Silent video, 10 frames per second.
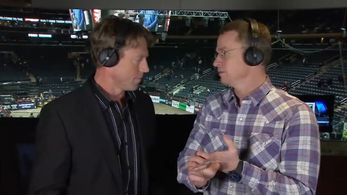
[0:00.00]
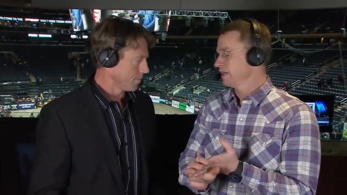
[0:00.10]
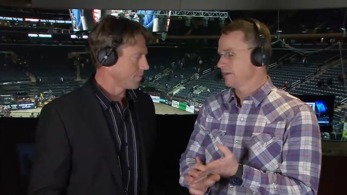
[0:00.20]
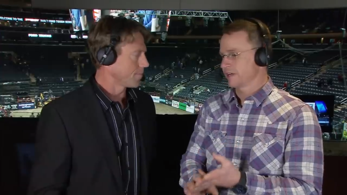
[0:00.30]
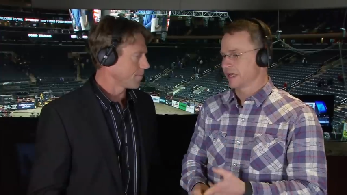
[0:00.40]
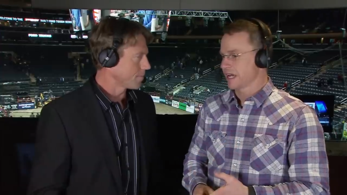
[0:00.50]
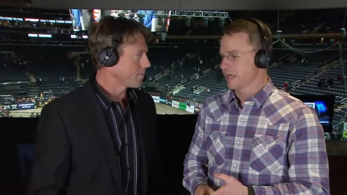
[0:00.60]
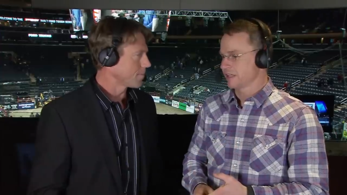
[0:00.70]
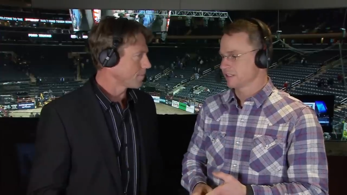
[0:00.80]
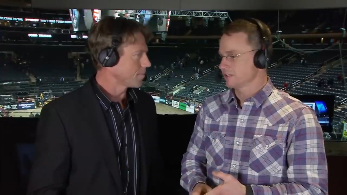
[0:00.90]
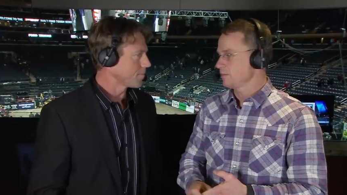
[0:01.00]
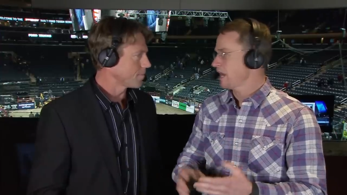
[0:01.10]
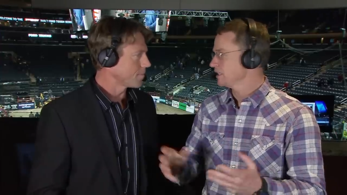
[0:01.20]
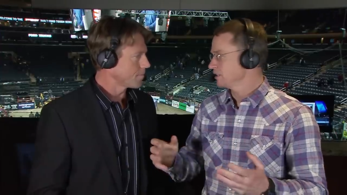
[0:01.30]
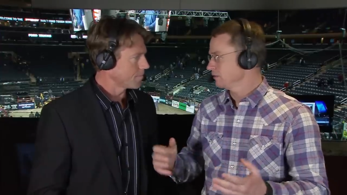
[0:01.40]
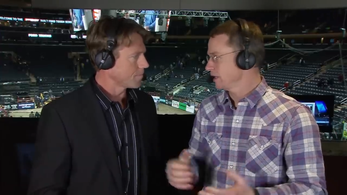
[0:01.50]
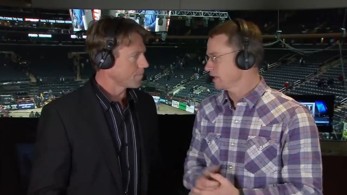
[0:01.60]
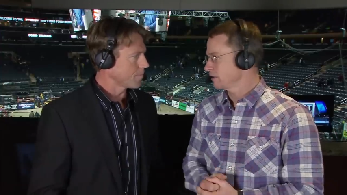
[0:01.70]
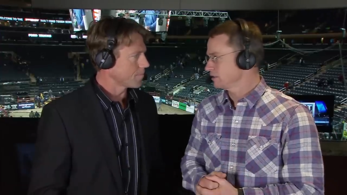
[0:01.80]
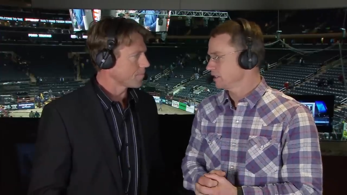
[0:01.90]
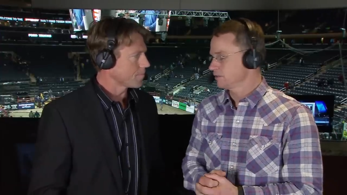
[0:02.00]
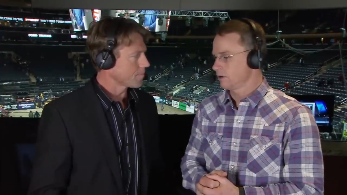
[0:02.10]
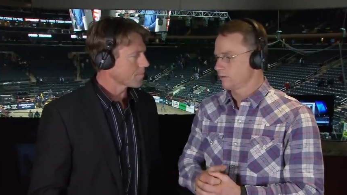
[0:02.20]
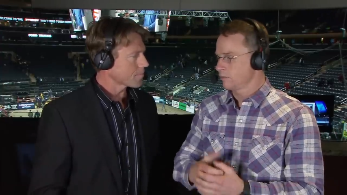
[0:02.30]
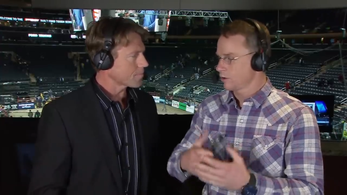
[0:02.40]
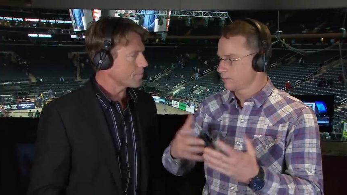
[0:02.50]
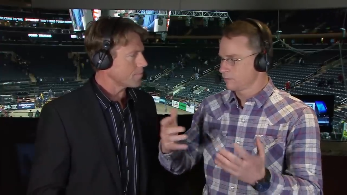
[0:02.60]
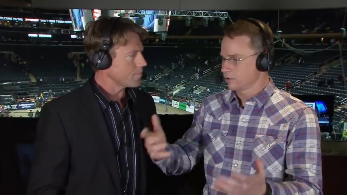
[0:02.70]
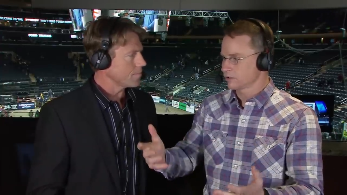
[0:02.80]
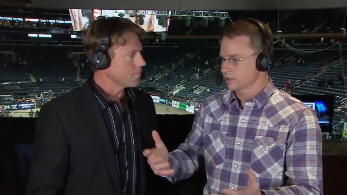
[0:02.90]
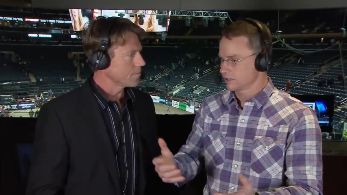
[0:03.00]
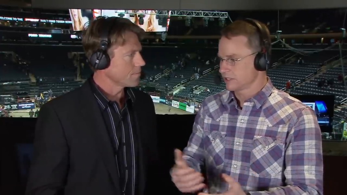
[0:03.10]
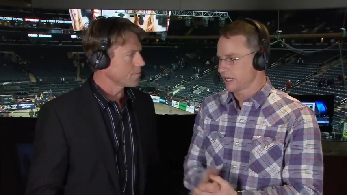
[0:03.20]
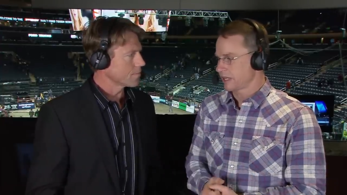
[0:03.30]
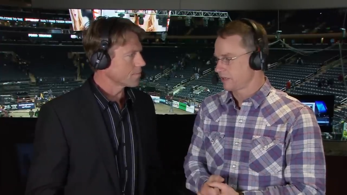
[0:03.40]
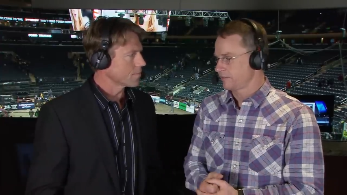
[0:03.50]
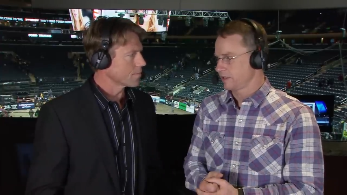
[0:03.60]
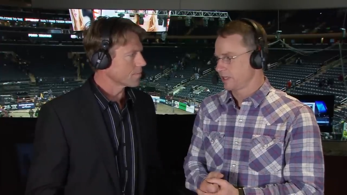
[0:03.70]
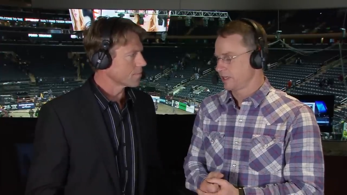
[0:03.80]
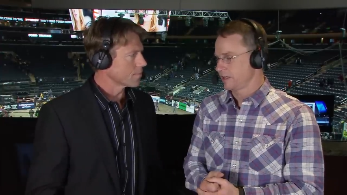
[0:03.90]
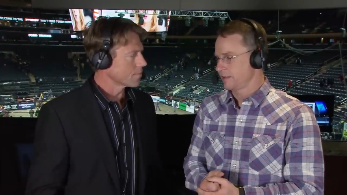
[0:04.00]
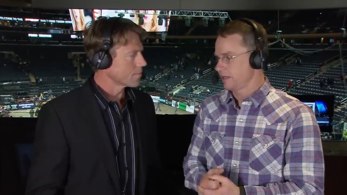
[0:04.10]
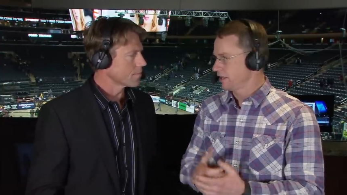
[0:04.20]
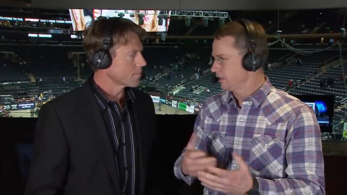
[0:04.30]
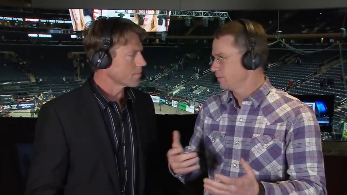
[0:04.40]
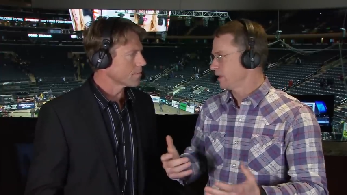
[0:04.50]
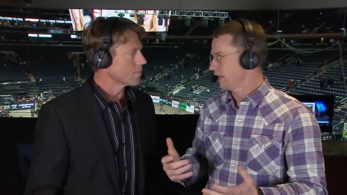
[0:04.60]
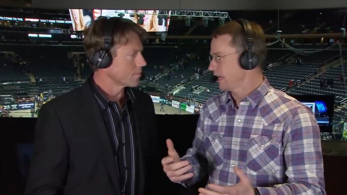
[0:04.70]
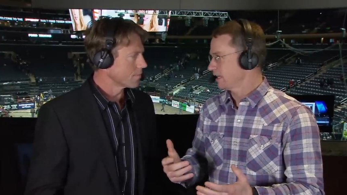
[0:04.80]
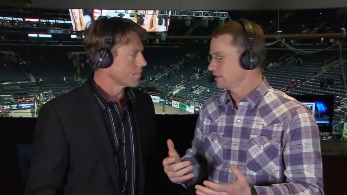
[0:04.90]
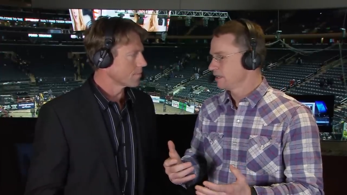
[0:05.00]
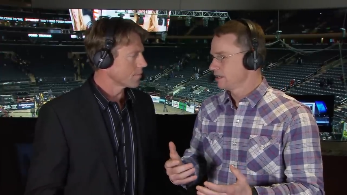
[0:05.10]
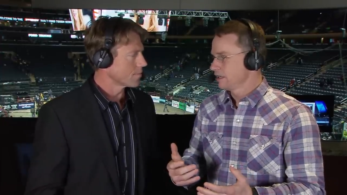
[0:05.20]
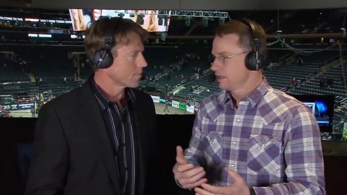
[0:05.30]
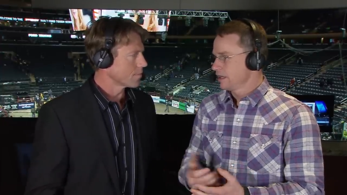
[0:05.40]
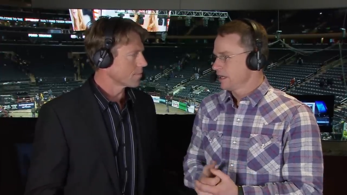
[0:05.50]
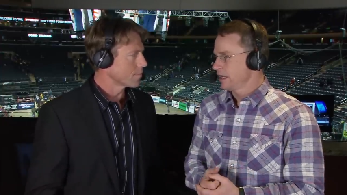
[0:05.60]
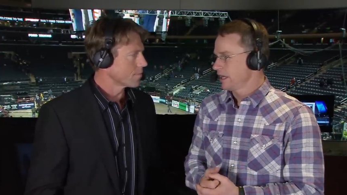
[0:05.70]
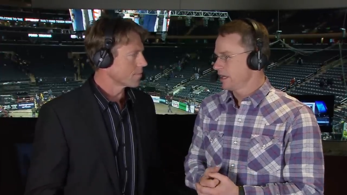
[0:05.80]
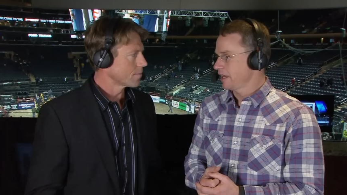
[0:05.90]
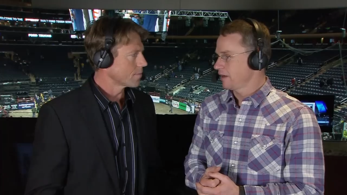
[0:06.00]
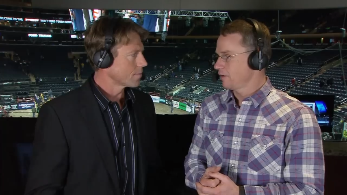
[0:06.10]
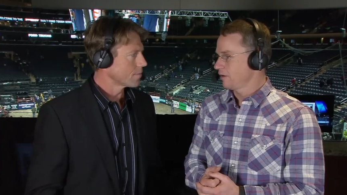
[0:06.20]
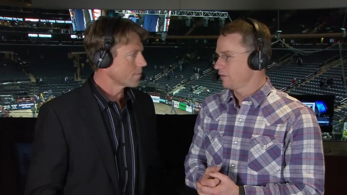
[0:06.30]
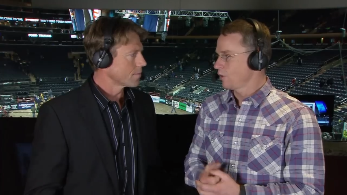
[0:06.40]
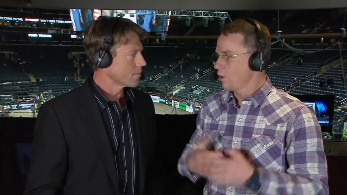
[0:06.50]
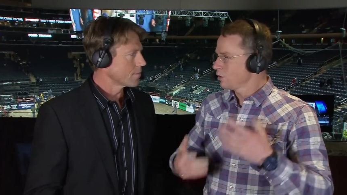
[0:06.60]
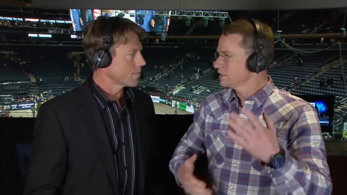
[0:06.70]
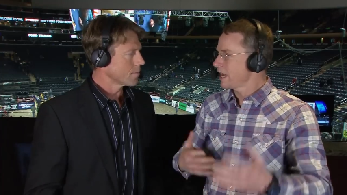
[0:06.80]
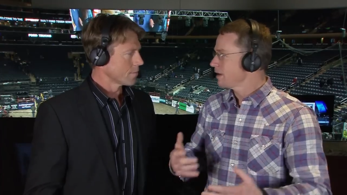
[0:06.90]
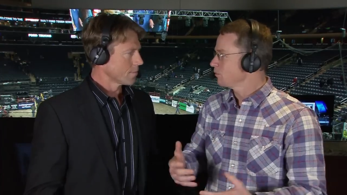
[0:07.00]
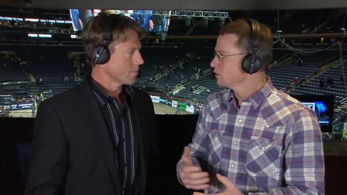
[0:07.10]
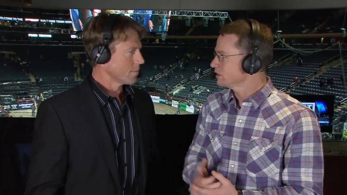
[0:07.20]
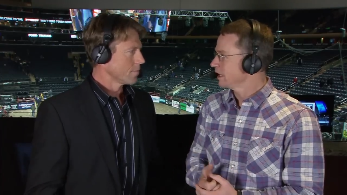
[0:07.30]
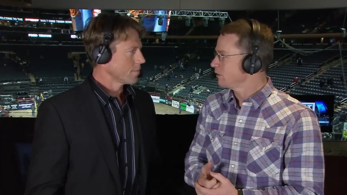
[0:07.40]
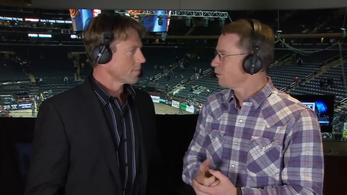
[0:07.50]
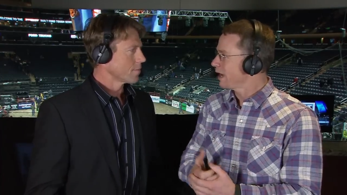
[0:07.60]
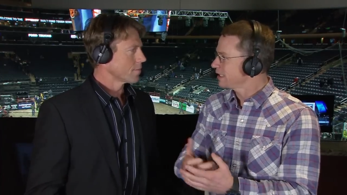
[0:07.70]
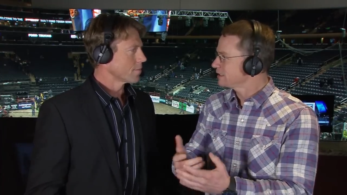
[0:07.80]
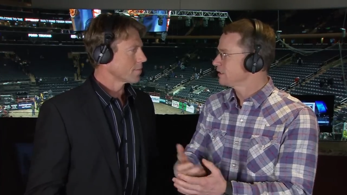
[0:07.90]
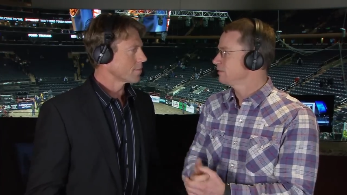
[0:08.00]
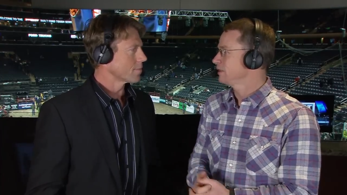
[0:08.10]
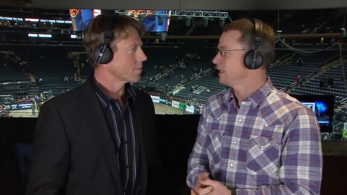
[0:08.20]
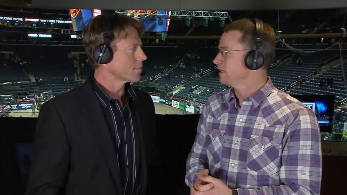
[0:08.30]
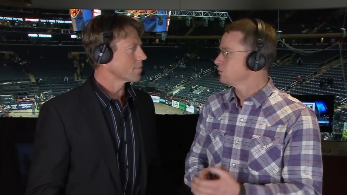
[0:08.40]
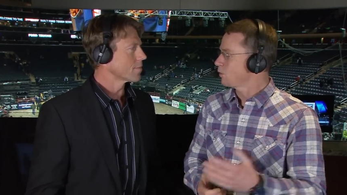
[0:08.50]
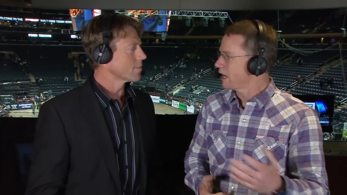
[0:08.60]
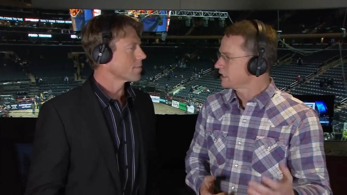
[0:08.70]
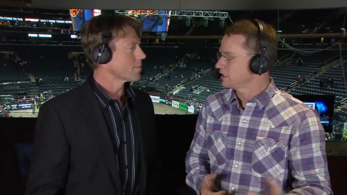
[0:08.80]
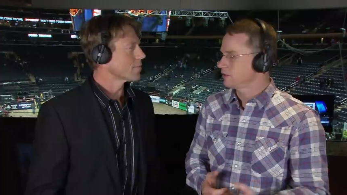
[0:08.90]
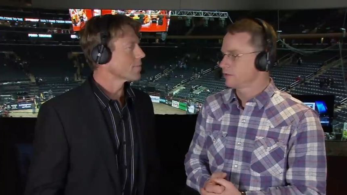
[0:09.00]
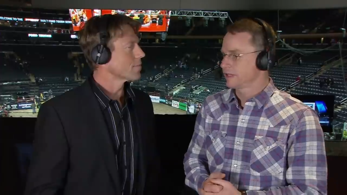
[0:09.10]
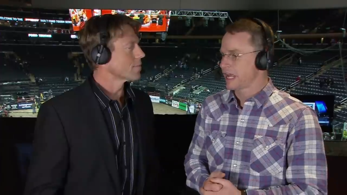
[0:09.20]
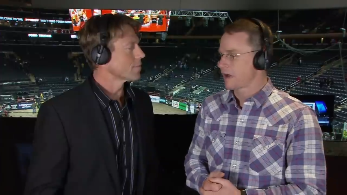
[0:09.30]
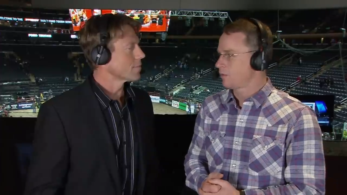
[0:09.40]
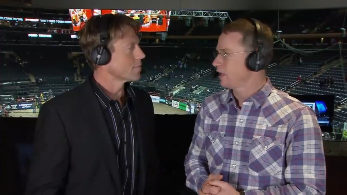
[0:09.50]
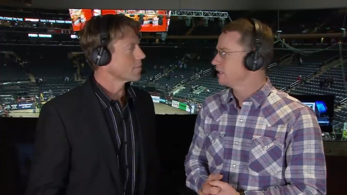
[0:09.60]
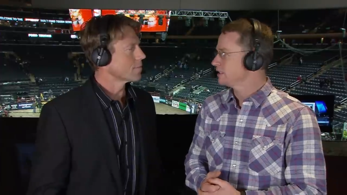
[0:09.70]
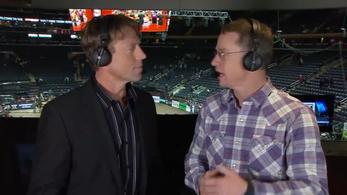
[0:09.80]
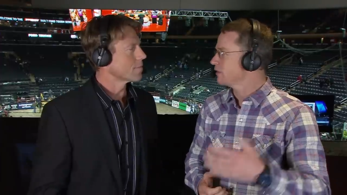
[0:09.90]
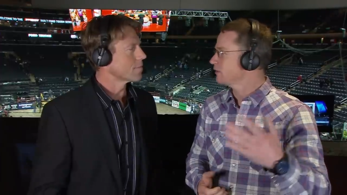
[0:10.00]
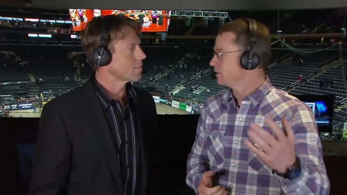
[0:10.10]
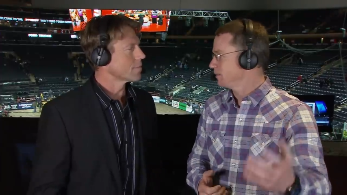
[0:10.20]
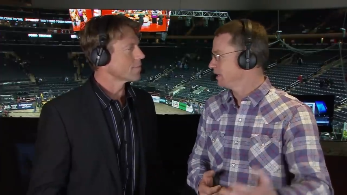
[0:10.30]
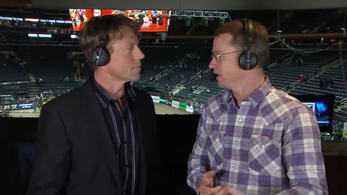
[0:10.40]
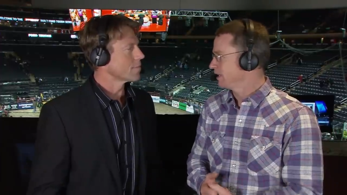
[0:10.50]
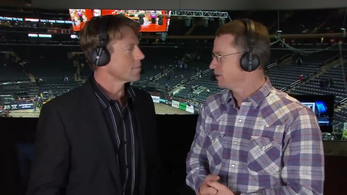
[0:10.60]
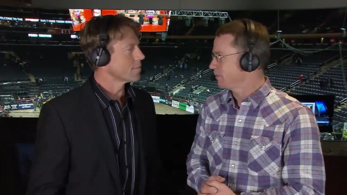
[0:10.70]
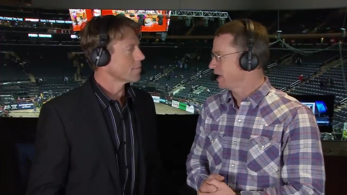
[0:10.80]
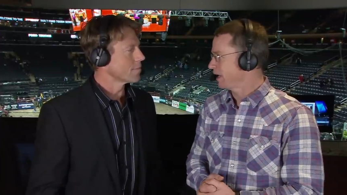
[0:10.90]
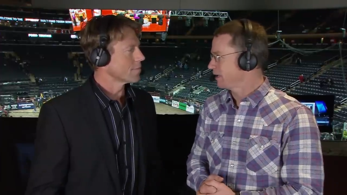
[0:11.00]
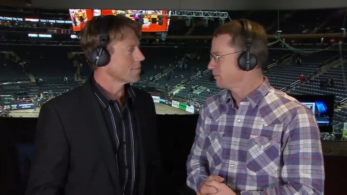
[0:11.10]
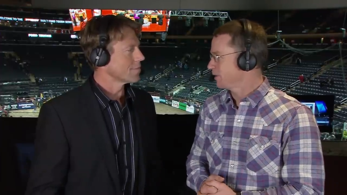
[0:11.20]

Speaker 1: We have a guy that's smashing records. He's rode more bulls consecutively than anybody has. And the whole time we're saying, why is he doing this? Why is he doing that? Well, he's got three million in the bank in